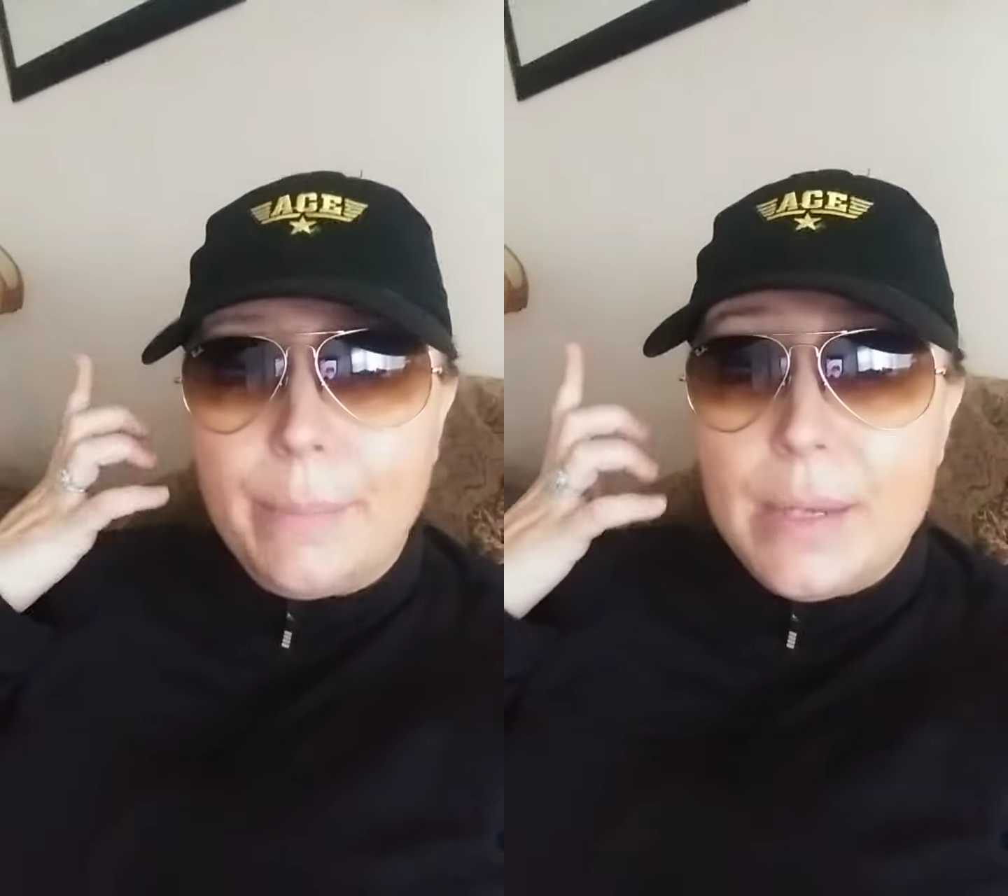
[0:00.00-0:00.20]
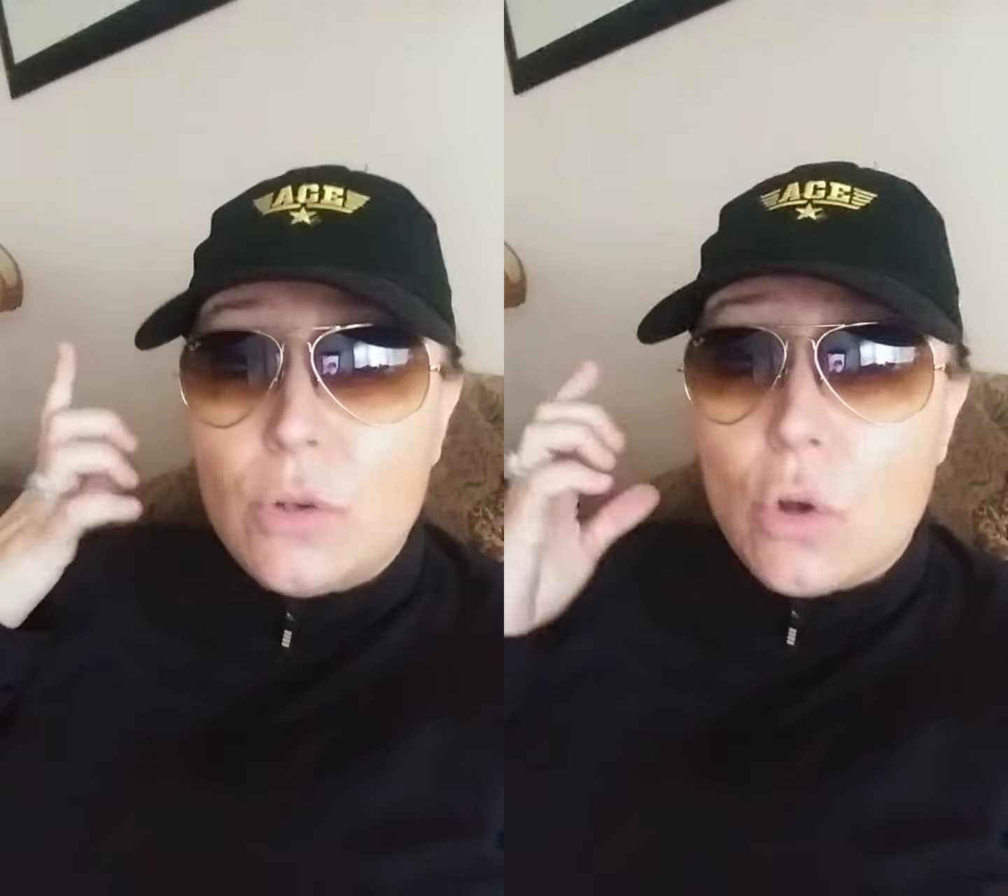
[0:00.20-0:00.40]

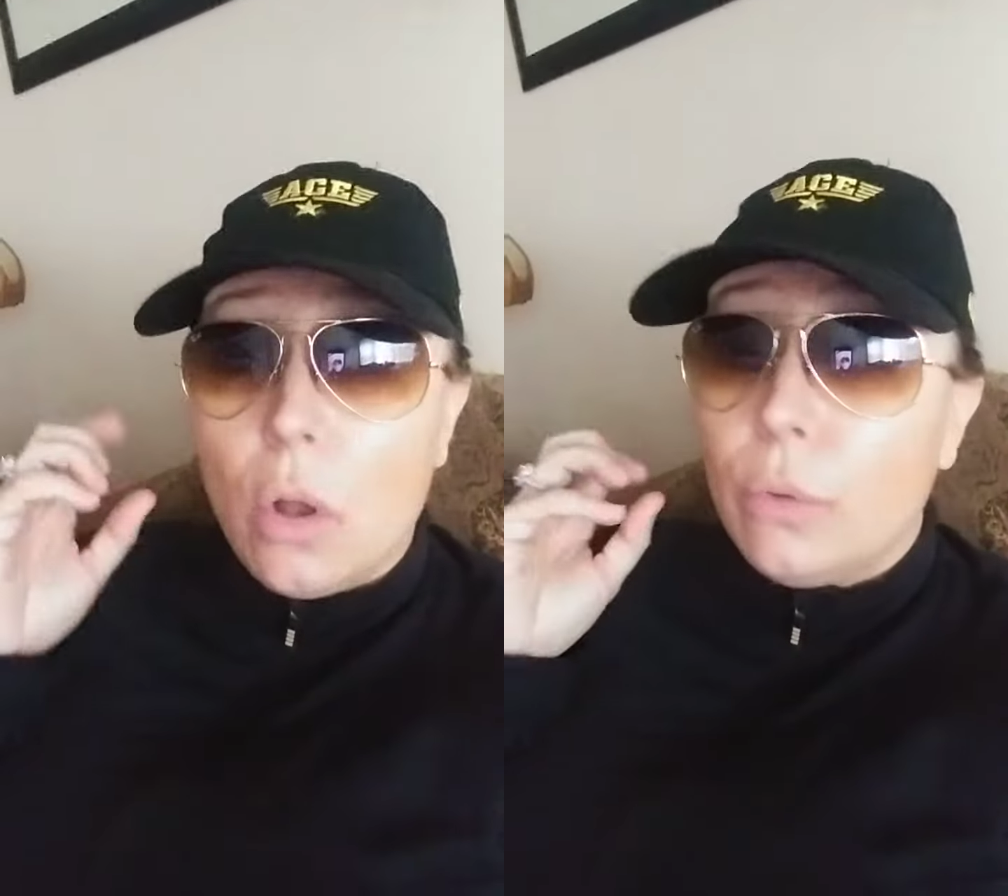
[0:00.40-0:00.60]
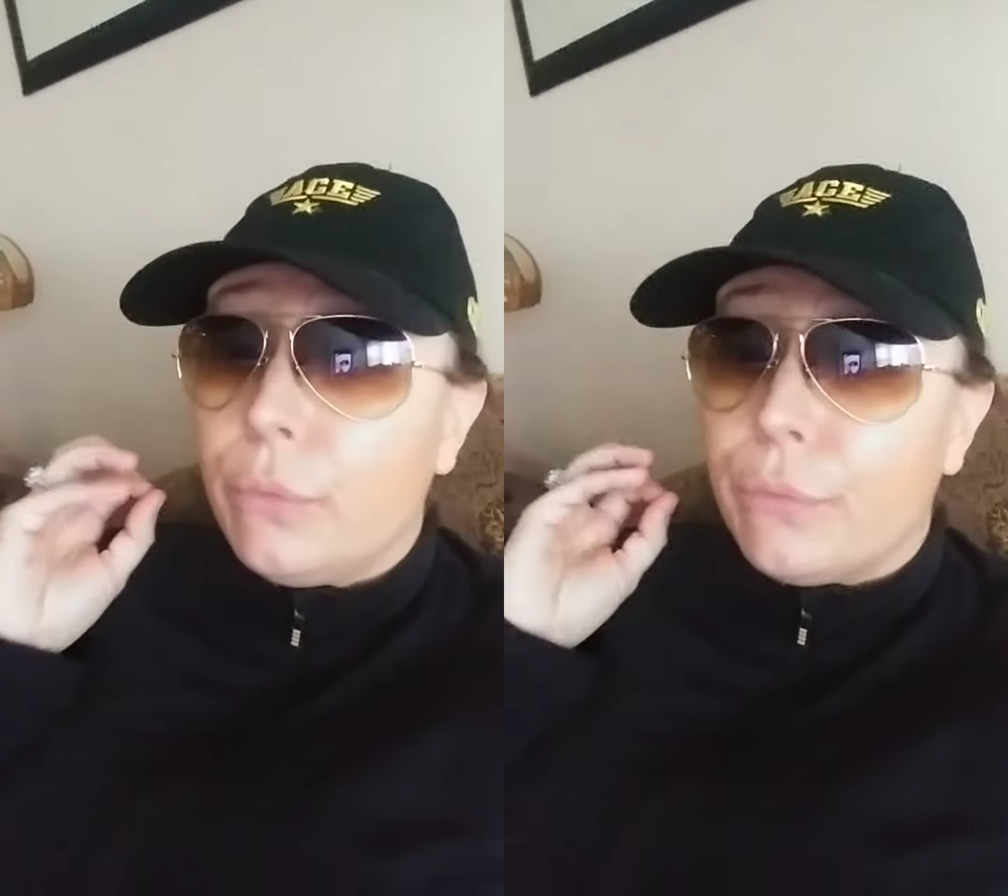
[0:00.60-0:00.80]

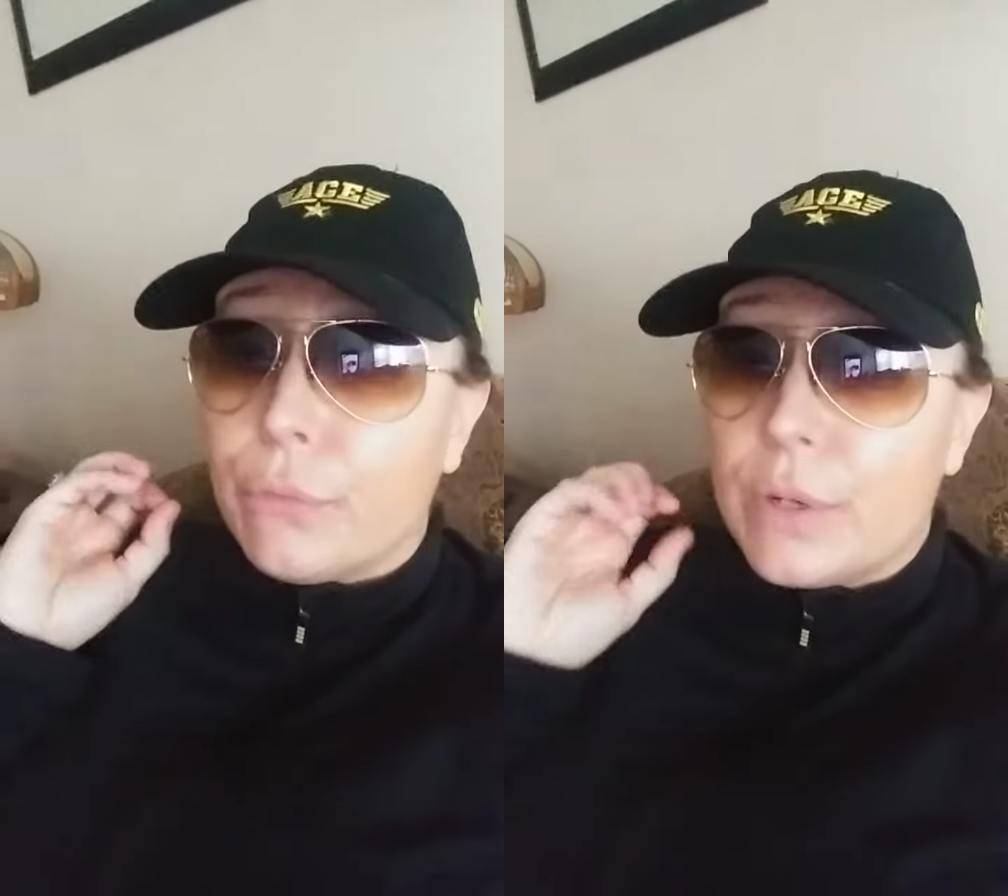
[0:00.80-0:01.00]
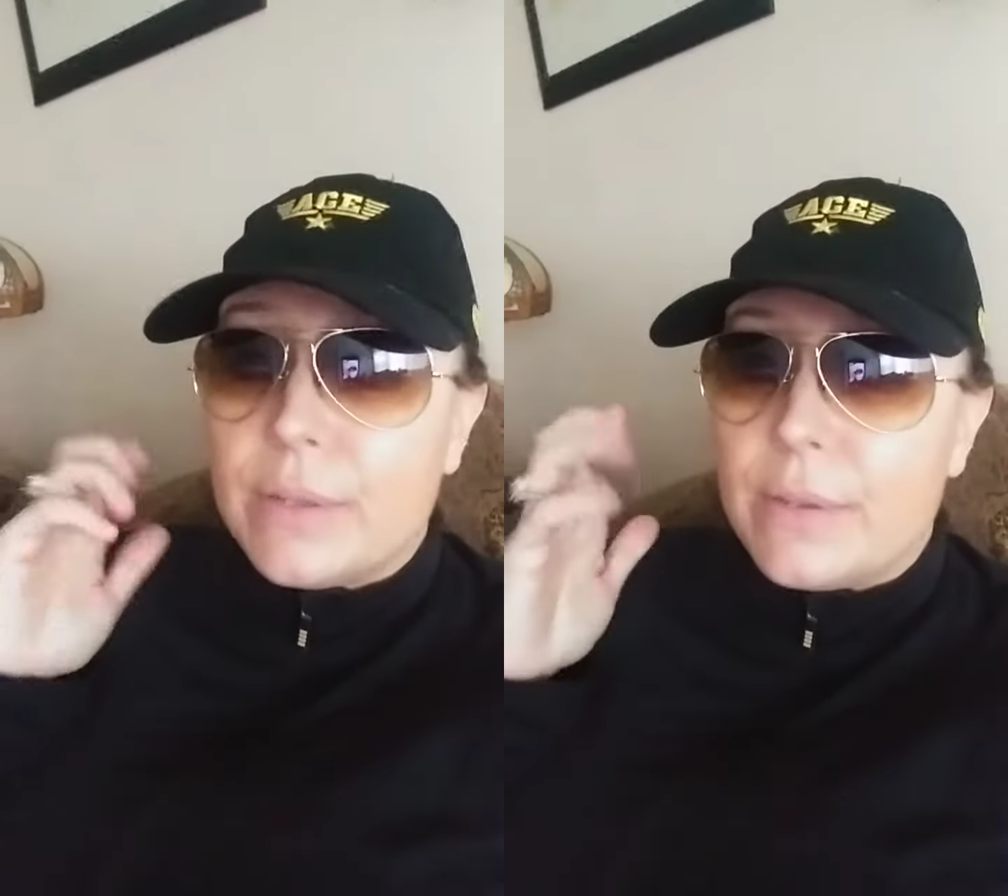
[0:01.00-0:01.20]
Bichon
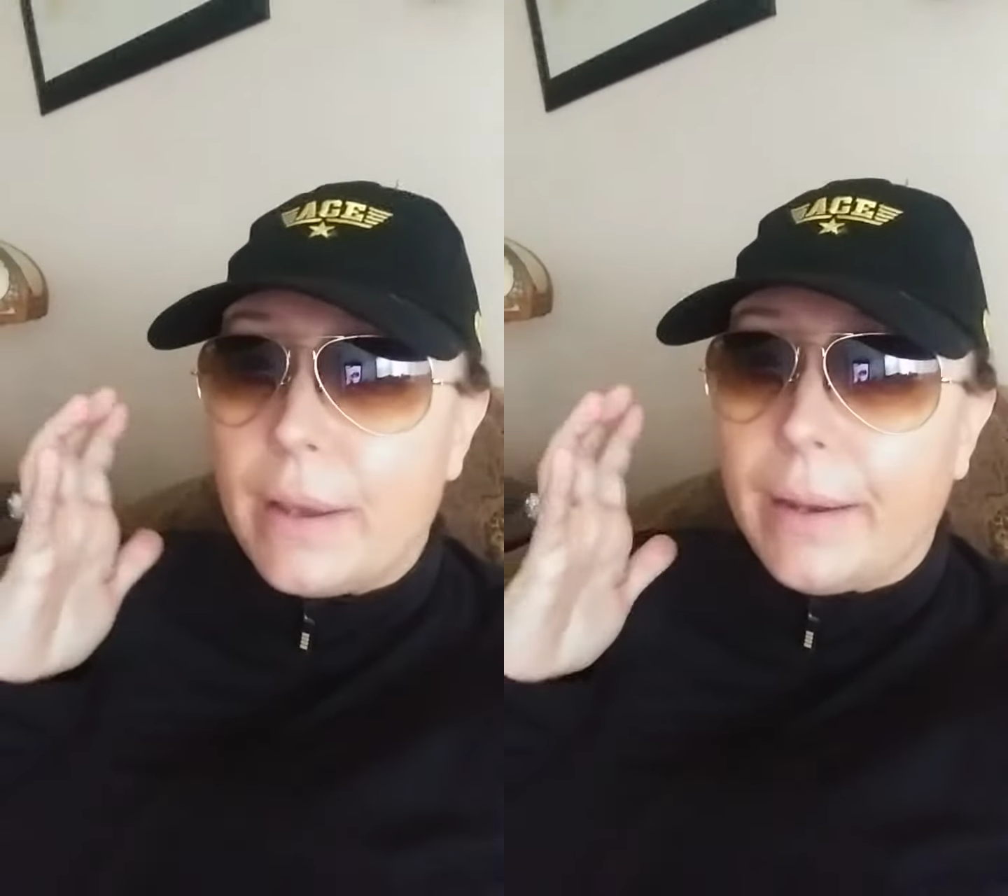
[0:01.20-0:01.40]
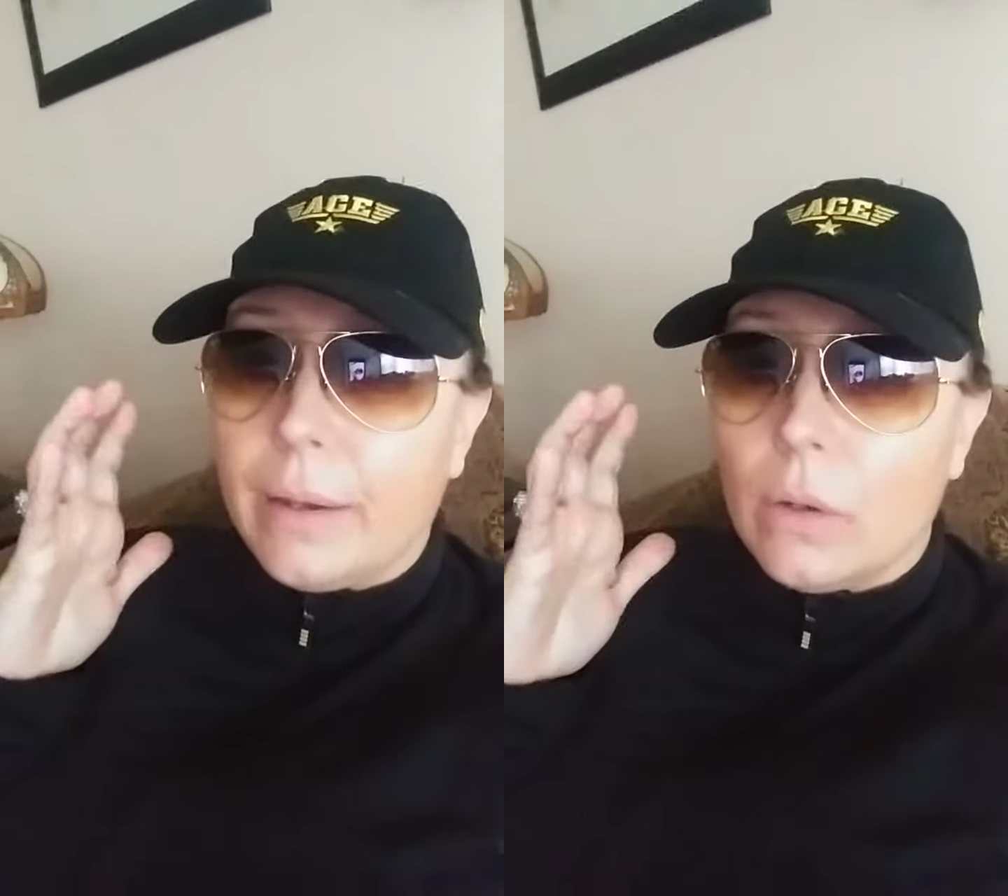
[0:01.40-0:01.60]

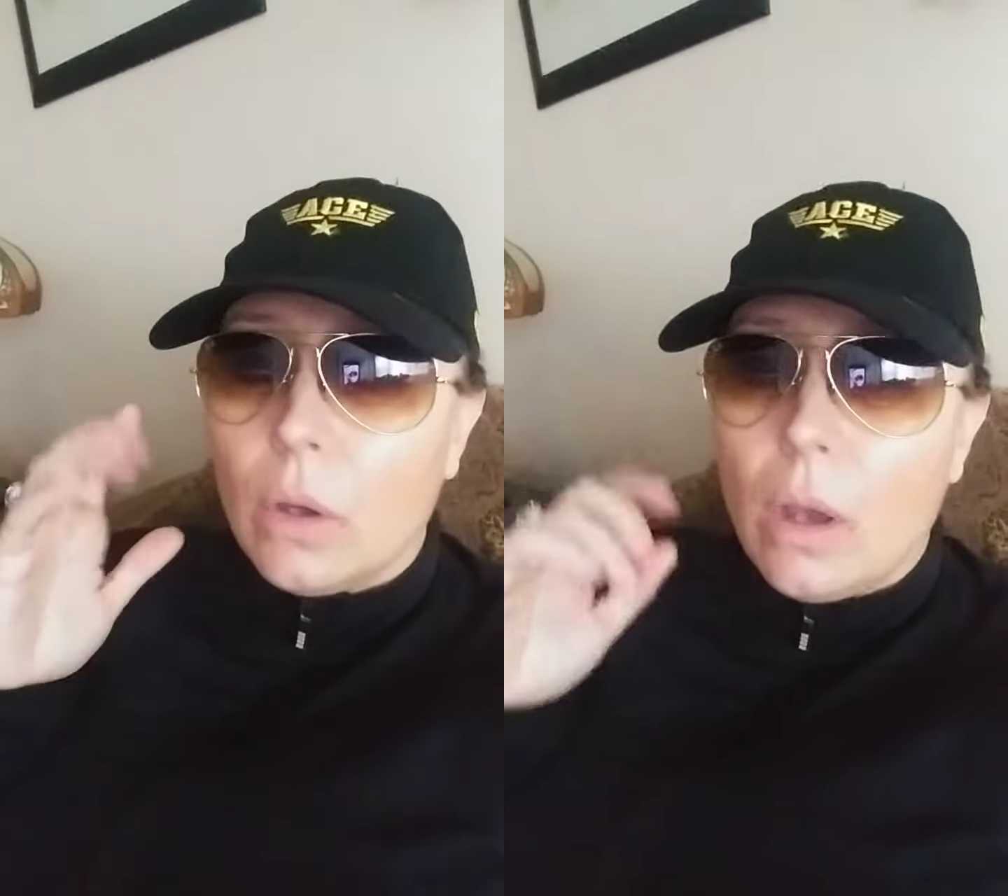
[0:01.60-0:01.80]
Frise.